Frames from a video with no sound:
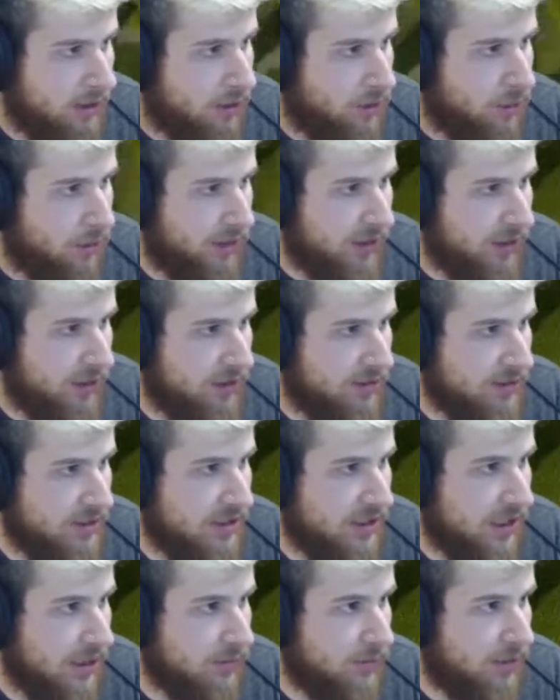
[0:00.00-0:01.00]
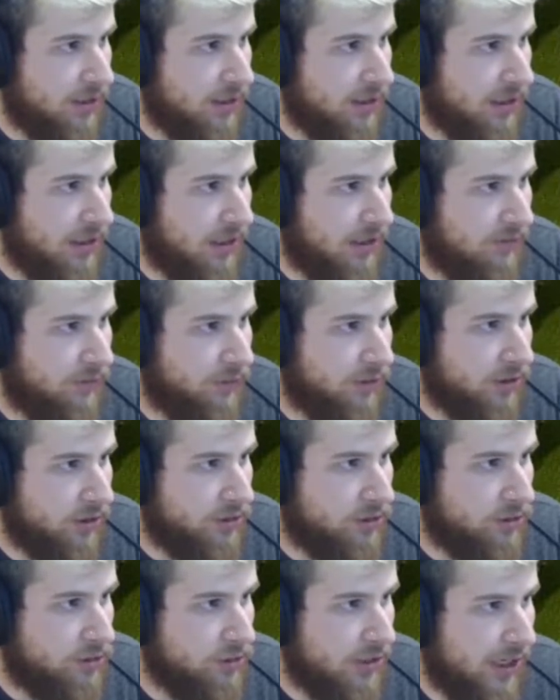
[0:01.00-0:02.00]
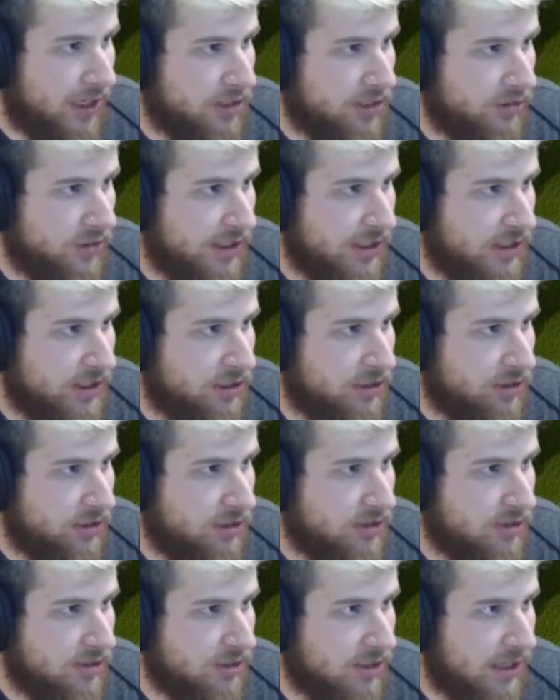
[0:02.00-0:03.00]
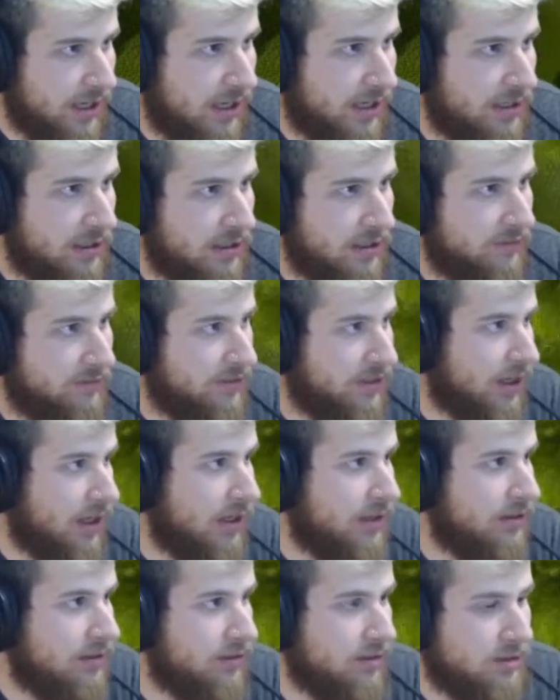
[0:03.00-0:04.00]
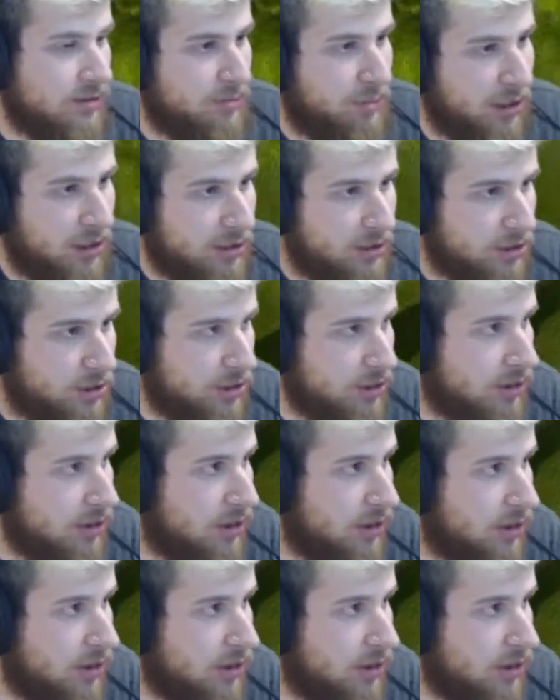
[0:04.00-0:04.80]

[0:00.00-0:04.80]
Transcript: Quint Hill is the other one. And if you want to do trash crates, there's lead. If not, there's birch.